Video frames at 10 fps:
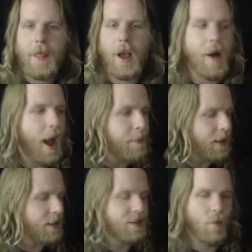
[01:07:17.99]
I'm going
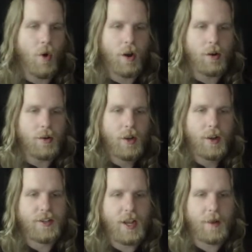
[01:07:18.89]
to get some water
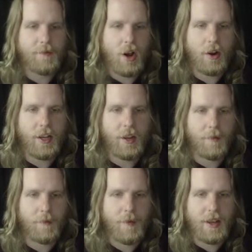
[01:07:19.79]
because I am talking
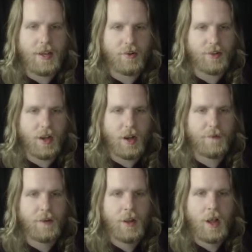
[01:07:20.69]
my ears off.